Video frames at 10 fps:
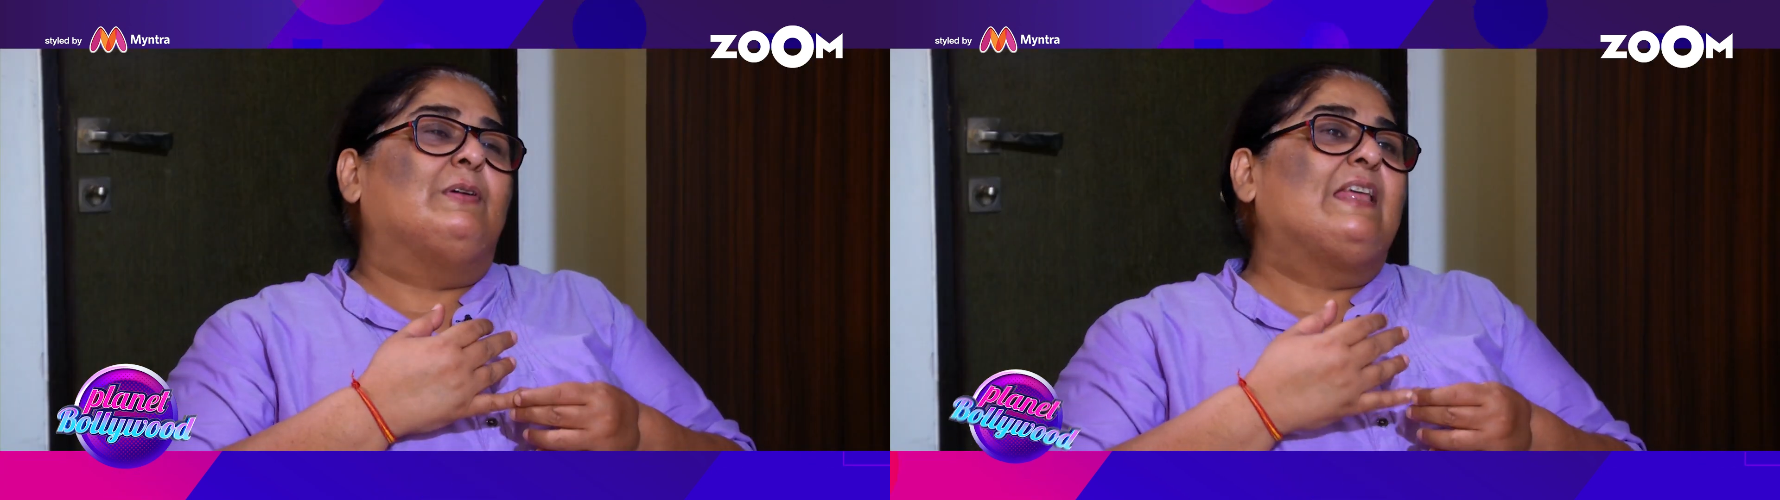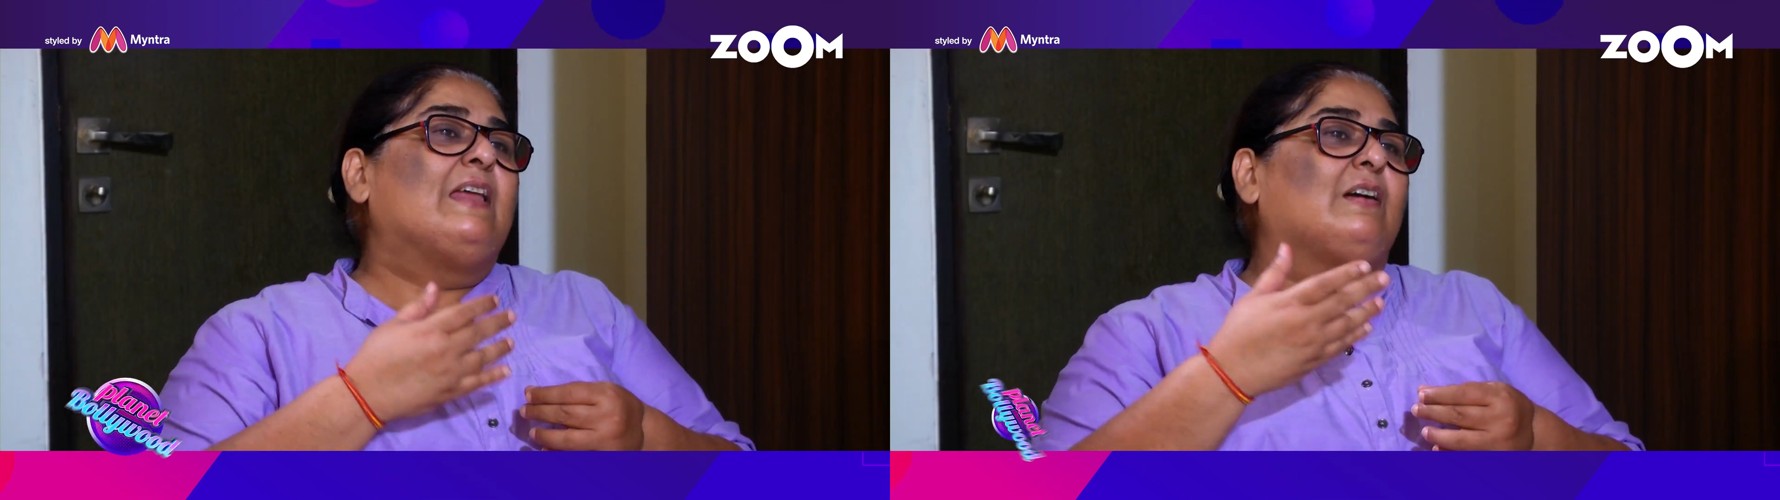
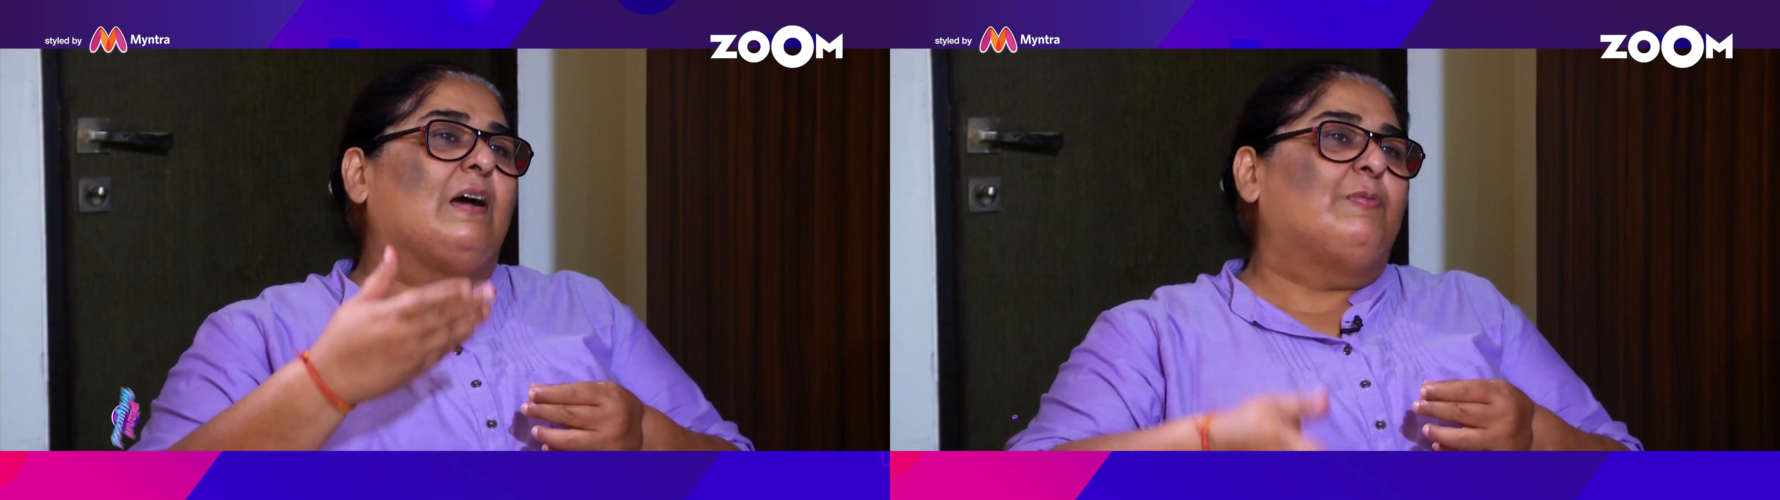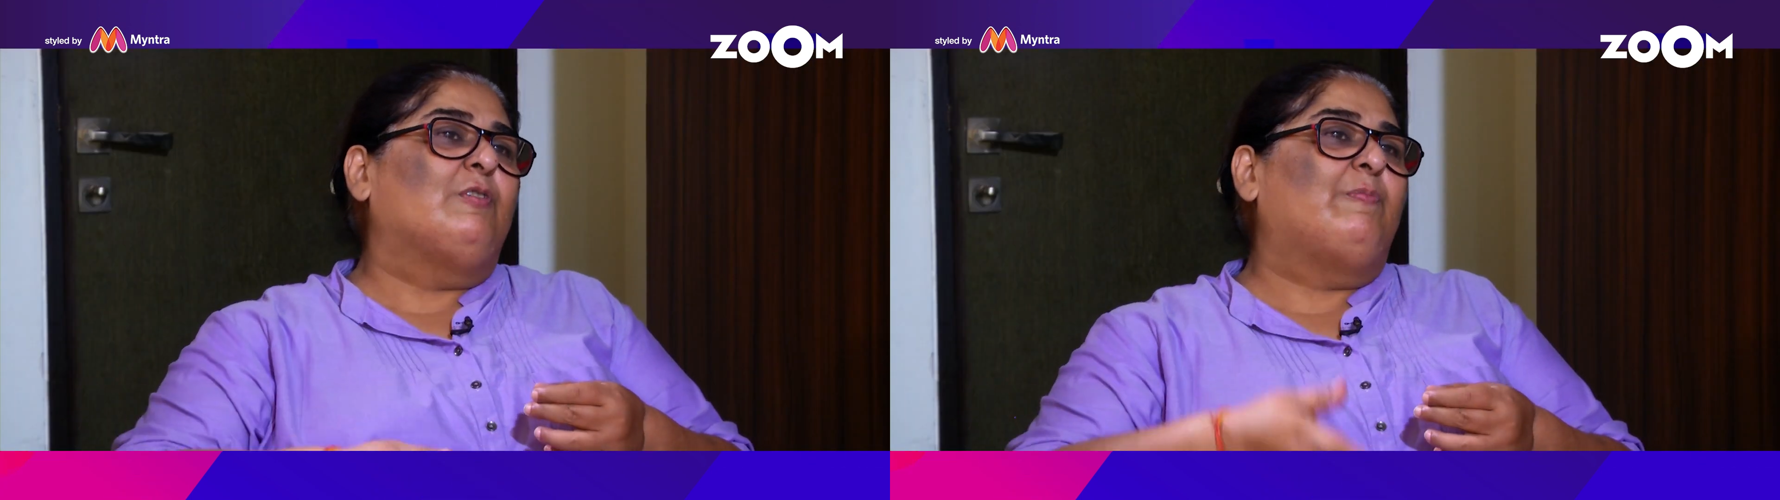But then a
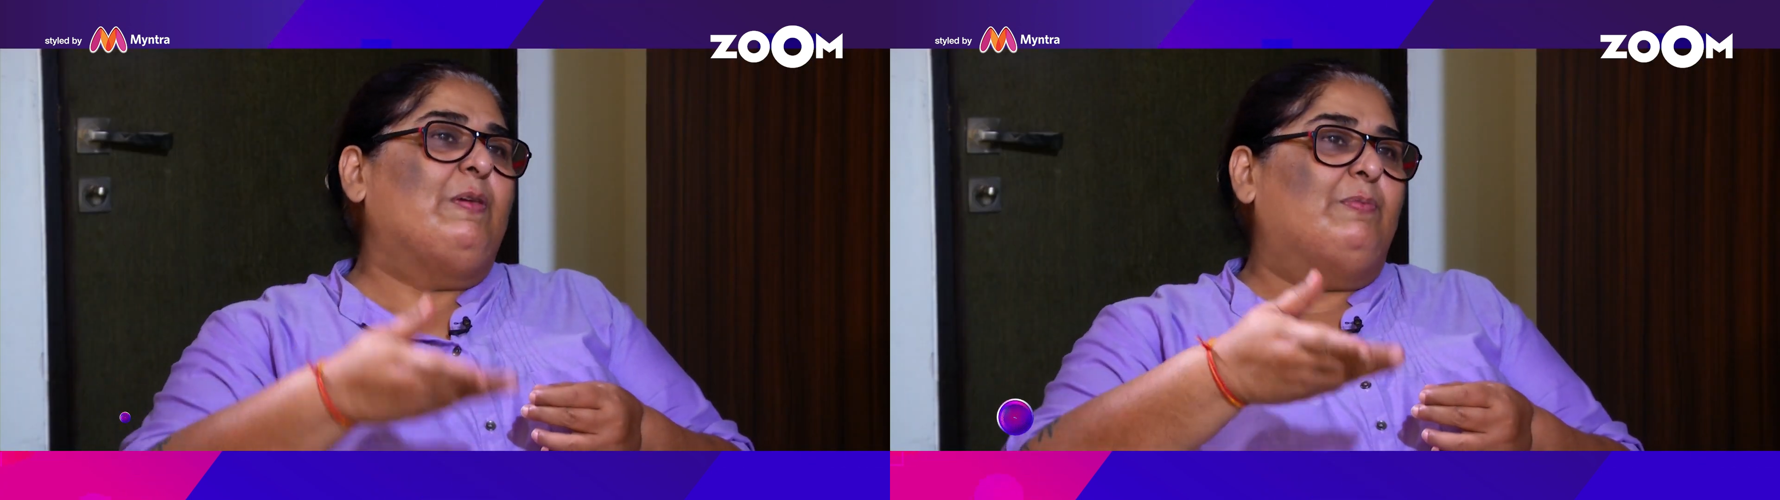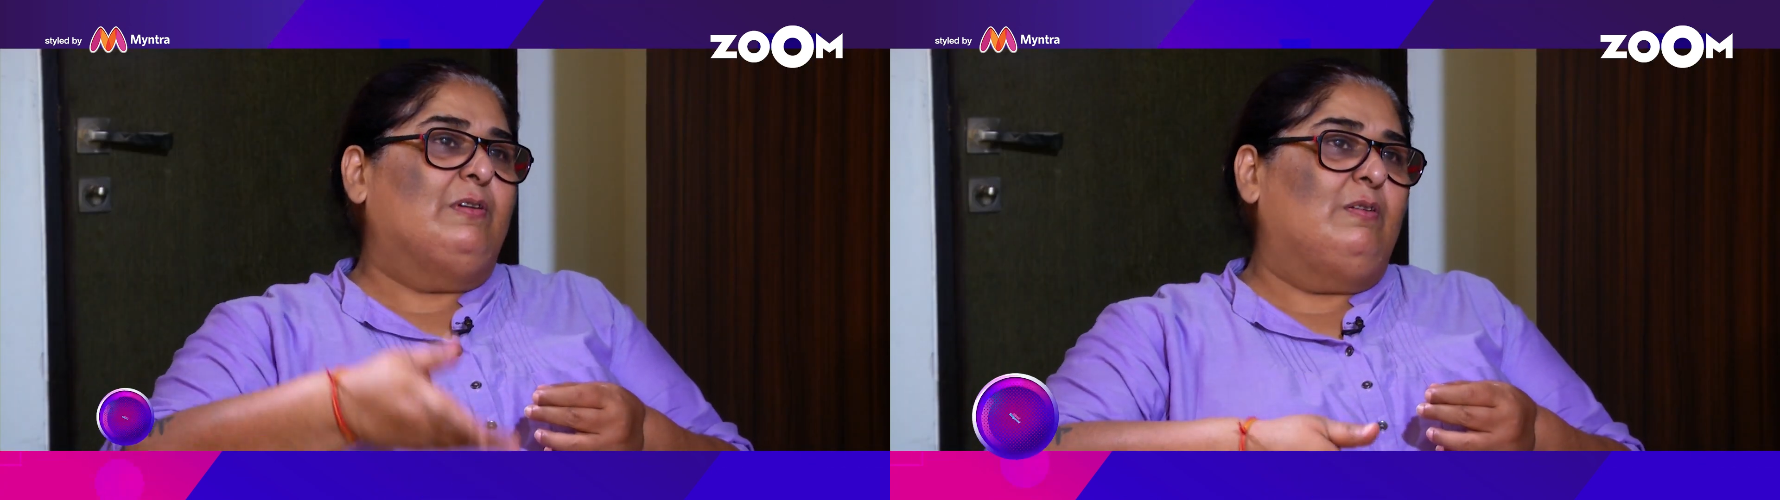couple of
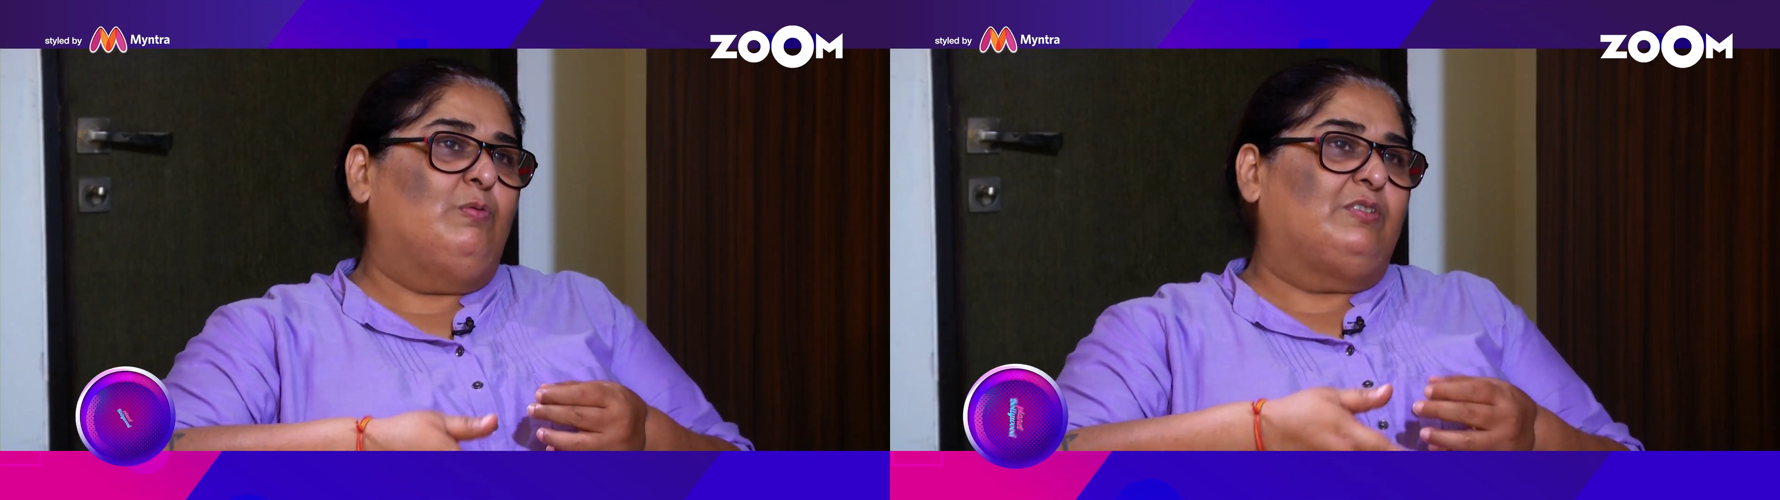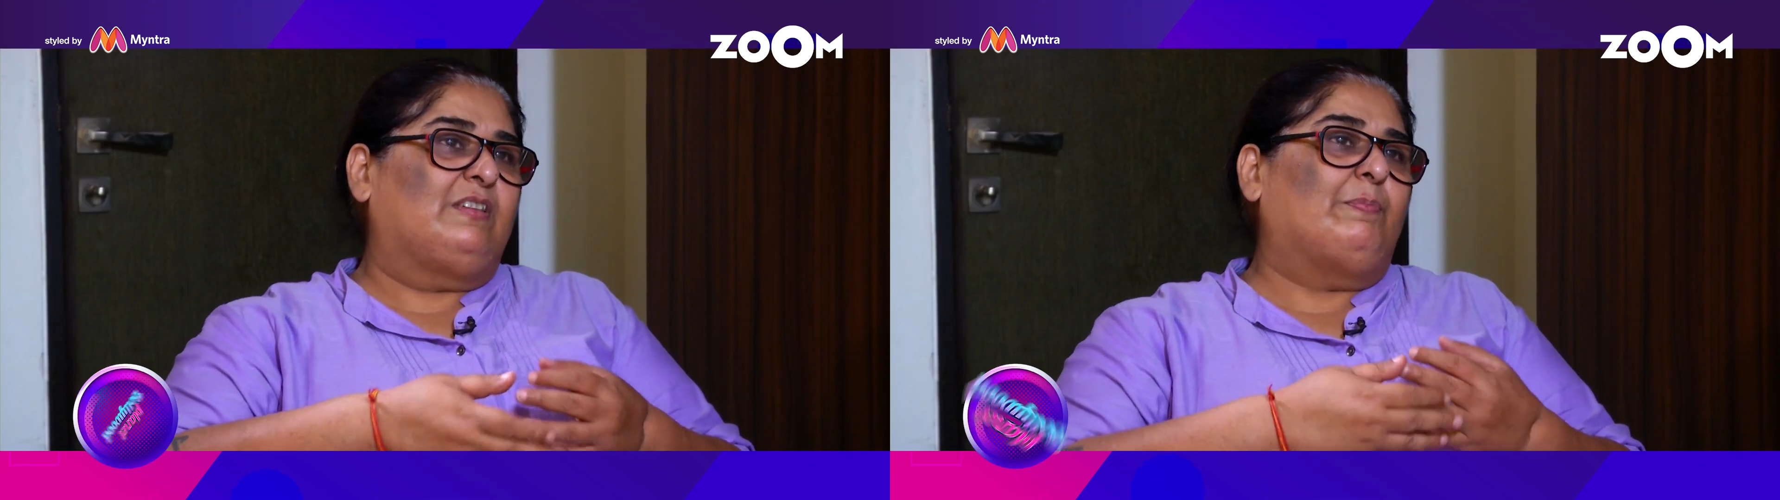people
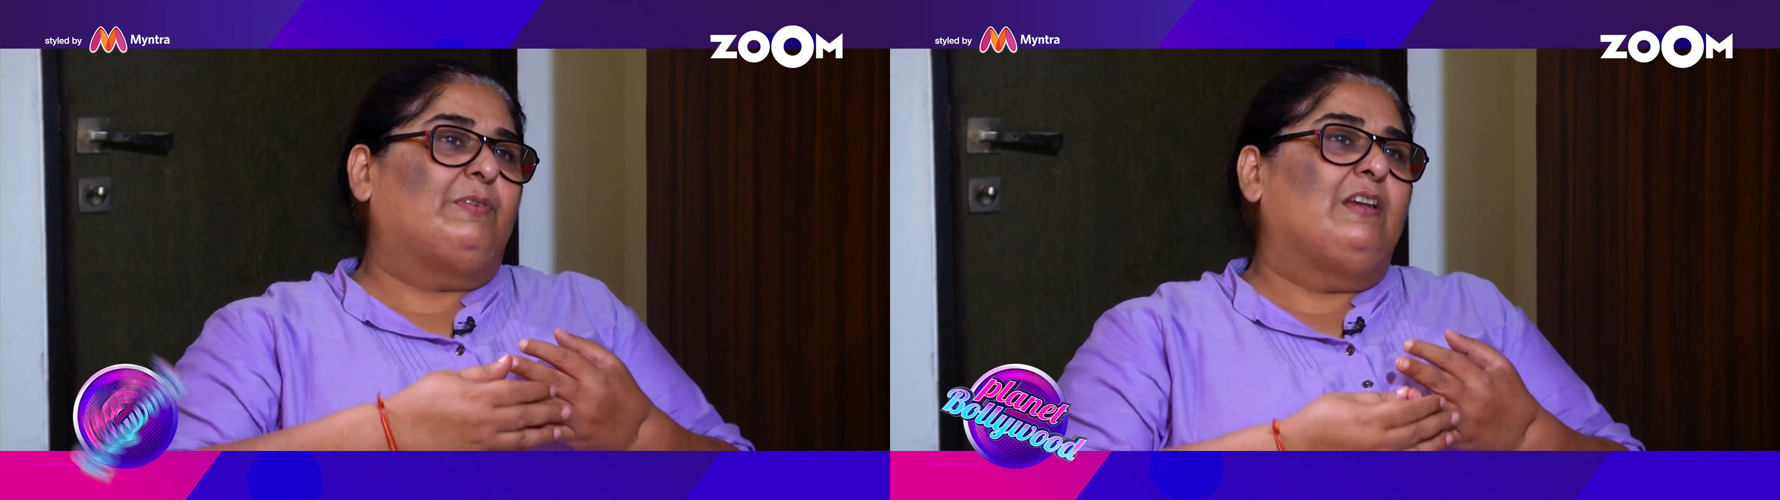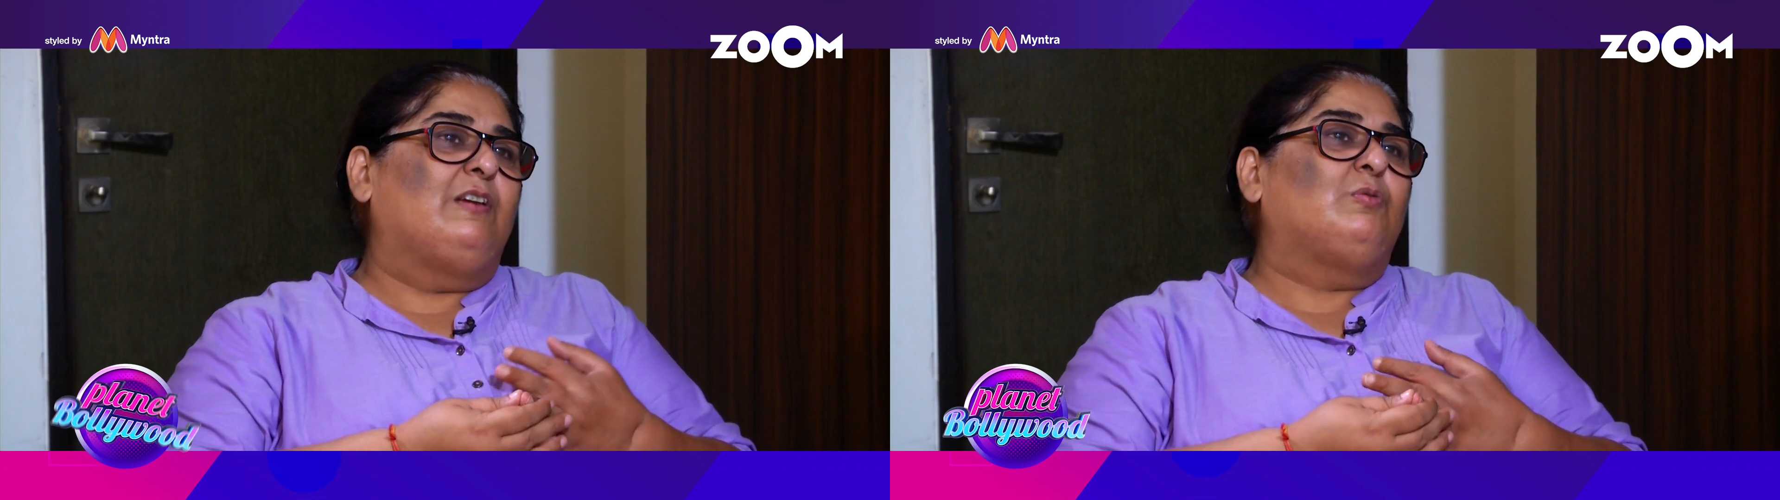who
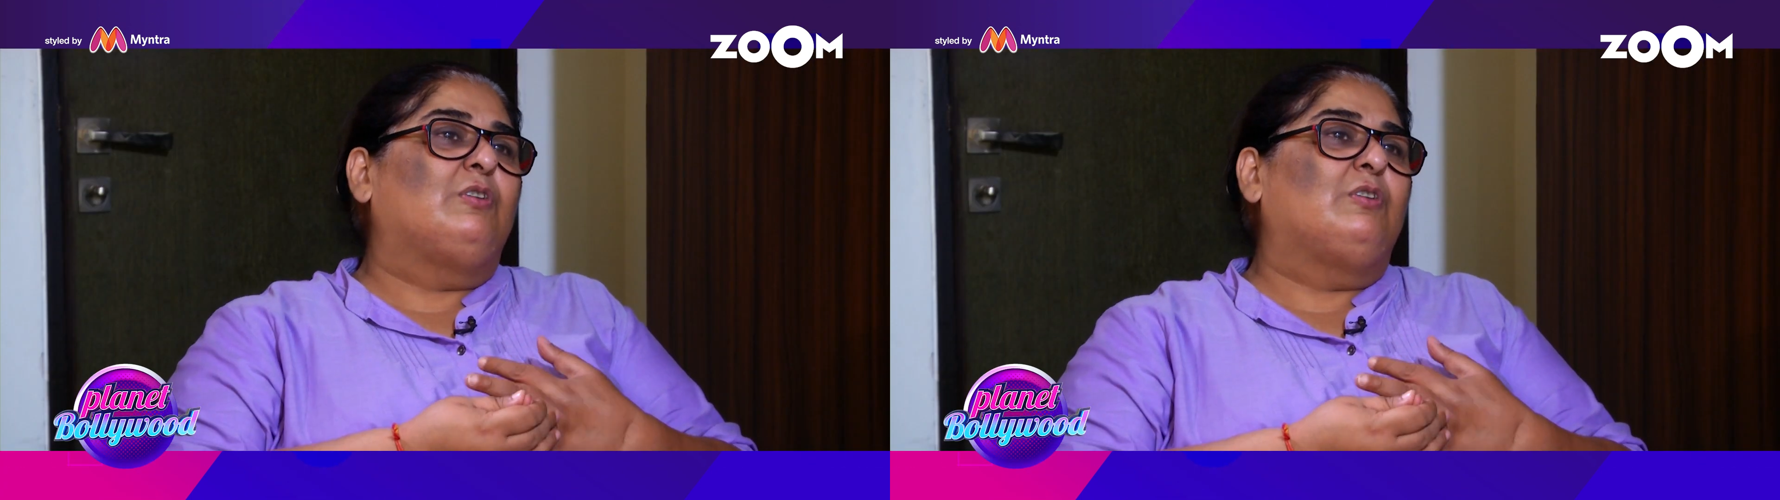stepped into